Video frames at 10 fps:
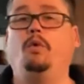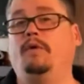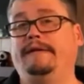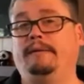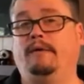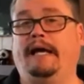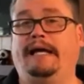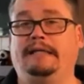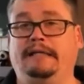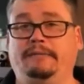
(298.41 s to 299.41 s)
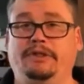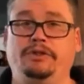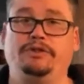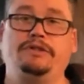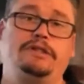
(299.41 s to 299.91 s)
or they will add lemon
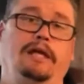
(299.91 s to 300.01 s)
juice.